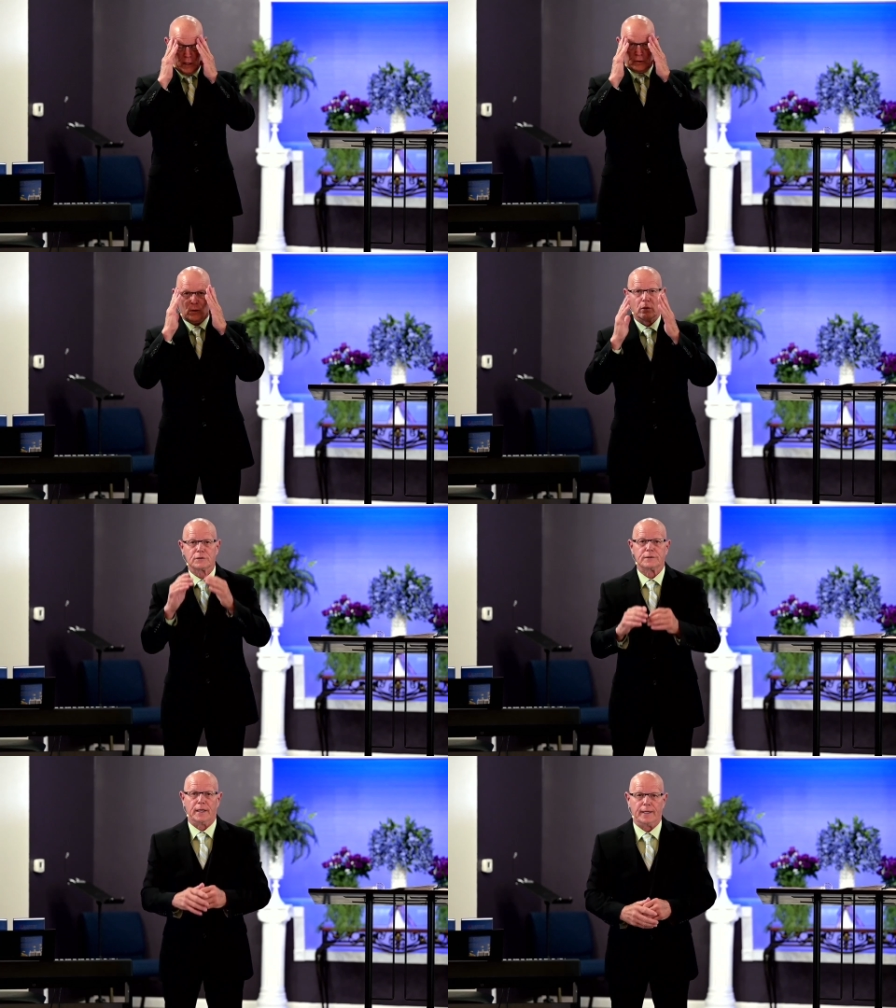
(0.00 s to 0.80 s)
Noah's
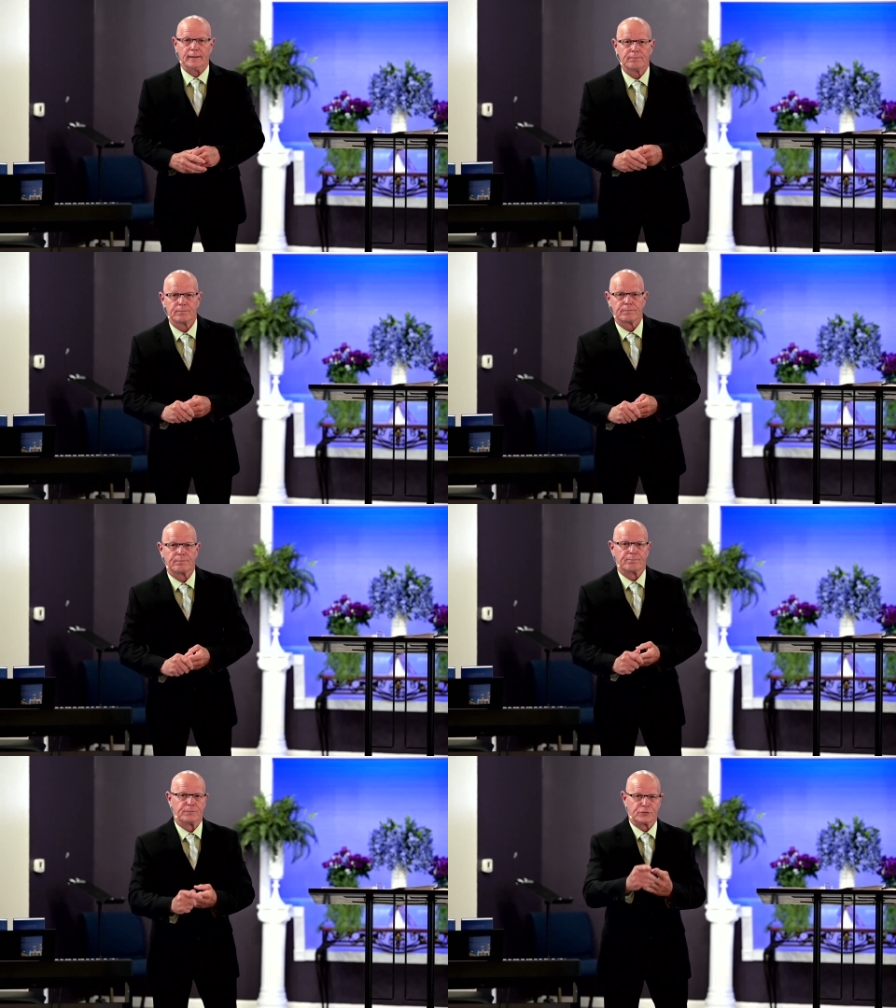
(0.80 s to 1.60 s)
day,
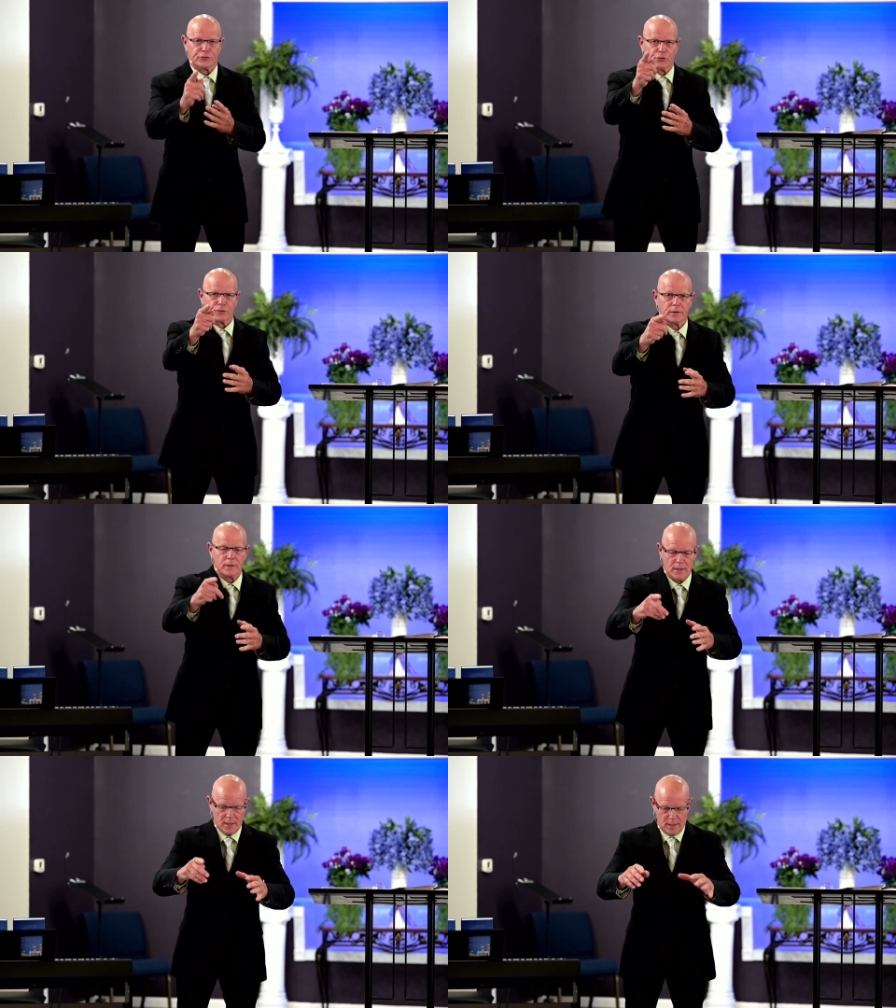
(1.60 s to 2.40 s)
Susan,
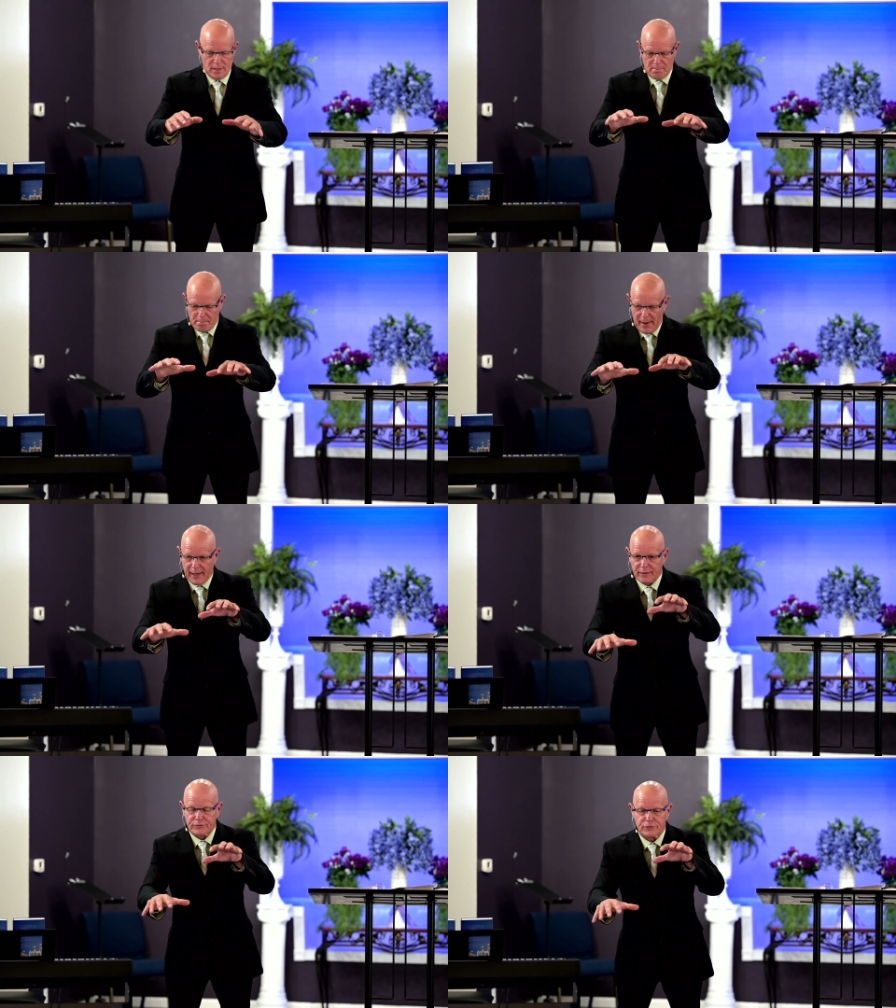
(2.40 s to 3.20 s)

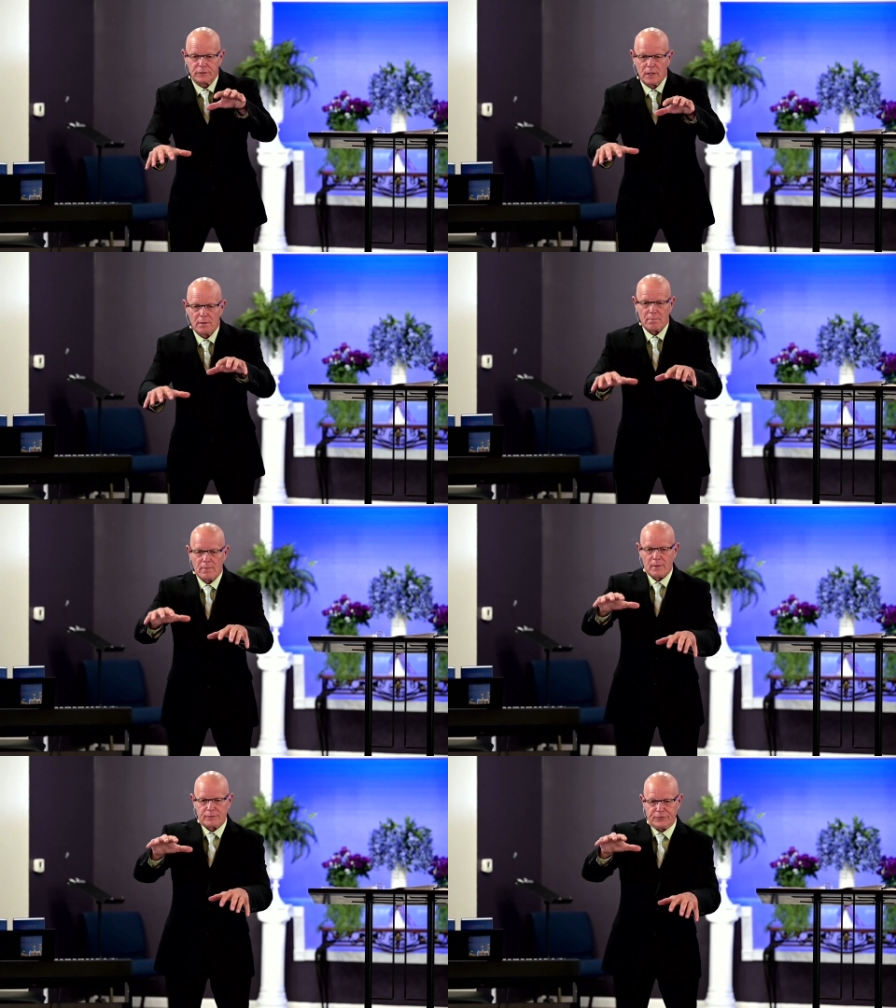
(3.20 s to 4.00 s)
man's
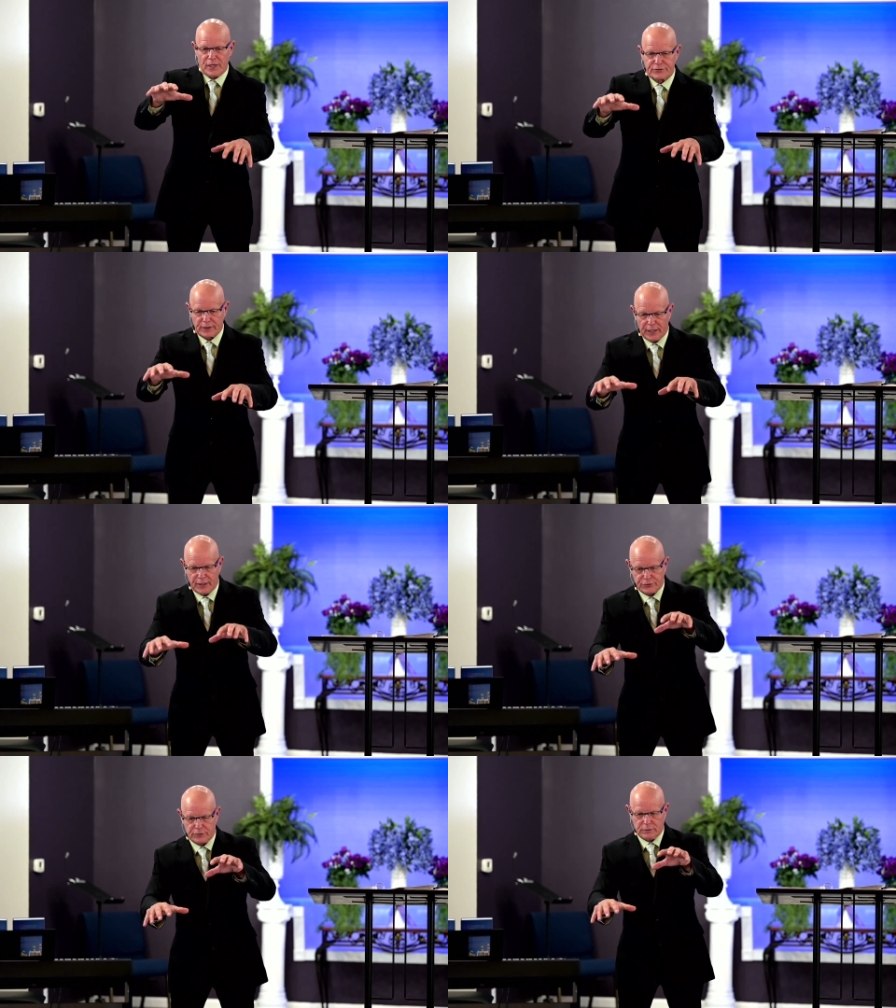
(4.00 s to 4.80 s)

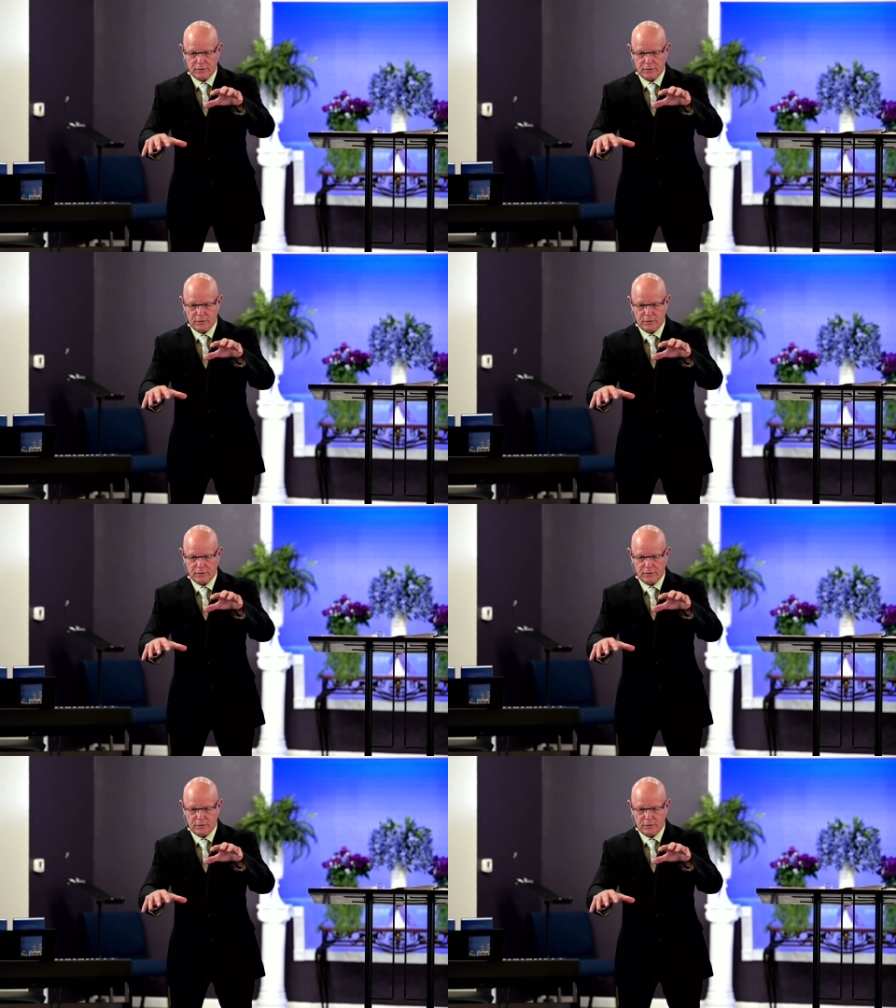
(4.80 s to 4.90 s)
destination,